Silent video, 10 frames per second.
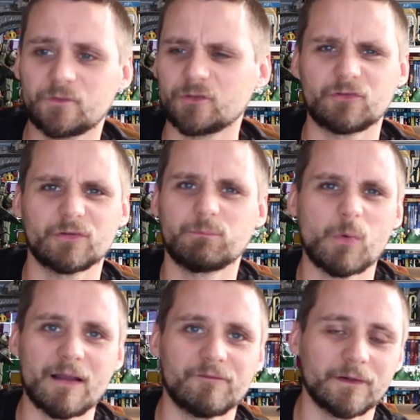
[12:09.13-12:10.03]
due to
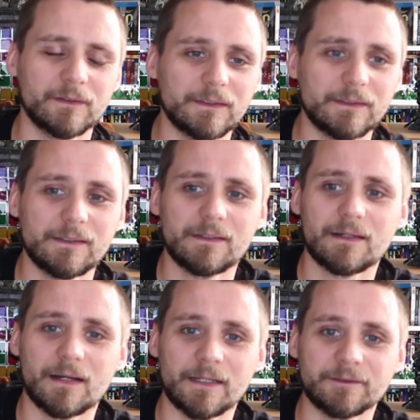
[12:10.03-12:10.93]
whatever,
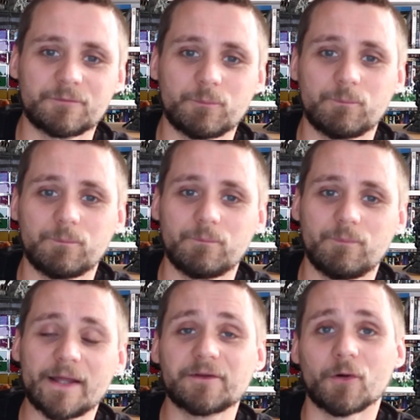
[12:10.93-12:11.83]
and
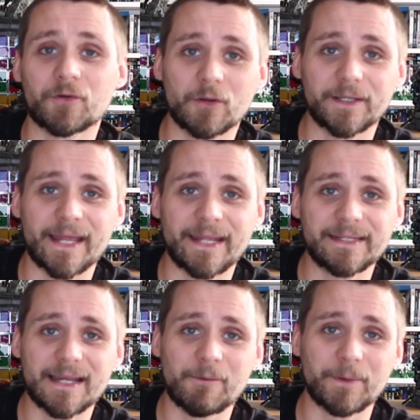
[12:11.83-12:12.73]
they'd go on
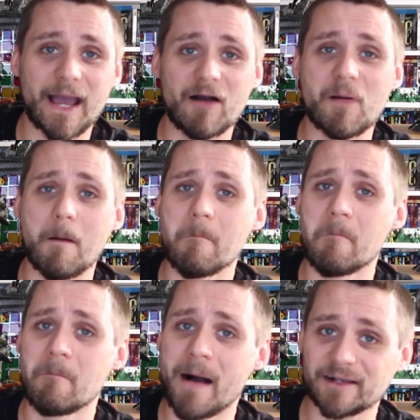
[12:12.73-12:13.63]
holiday, and we'd have
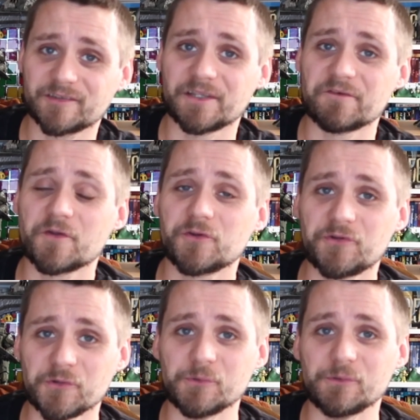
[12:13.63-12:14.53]
massive,
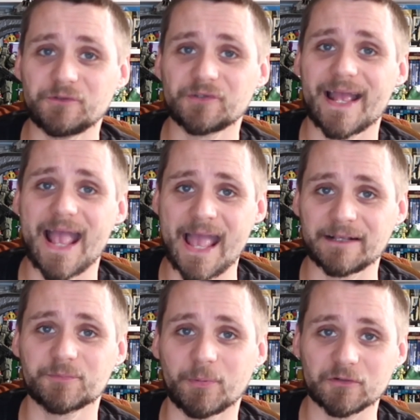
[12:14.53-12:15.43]
huge
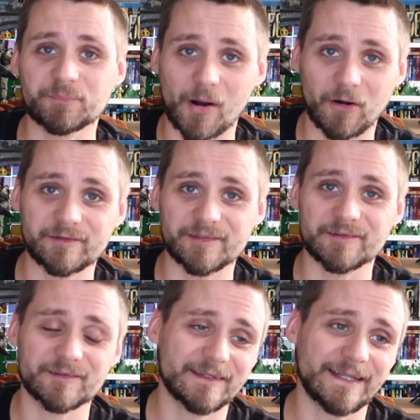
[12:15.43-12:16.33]
Xbox
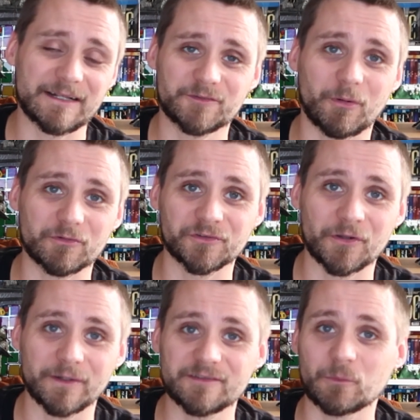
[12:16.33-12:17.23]
parties and Xbox
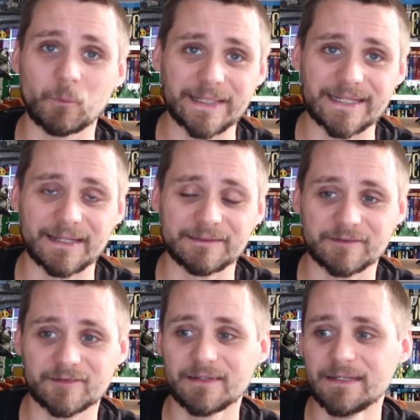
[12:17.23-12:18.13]
nights and
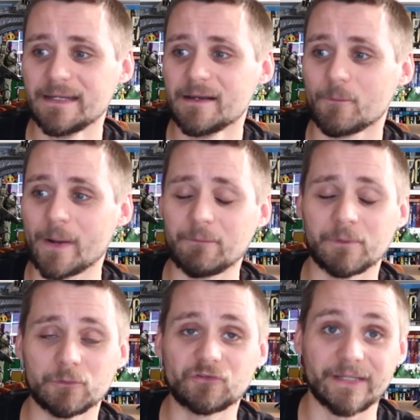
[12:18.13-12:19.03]
weekends, where
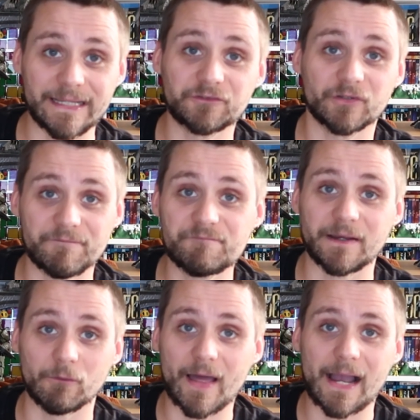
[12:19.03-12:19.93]
we would literally
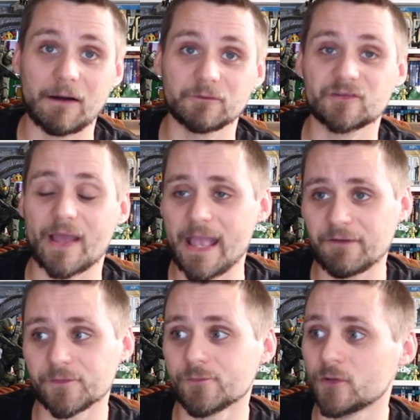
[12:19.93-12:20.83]
fill the house. So
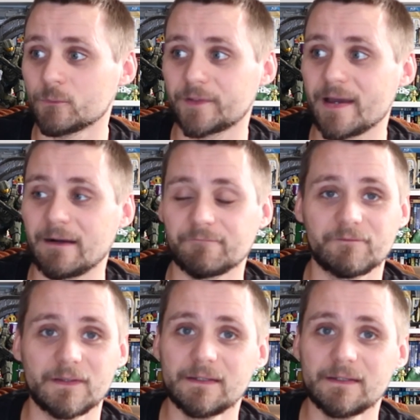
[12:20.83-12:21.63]
every room would have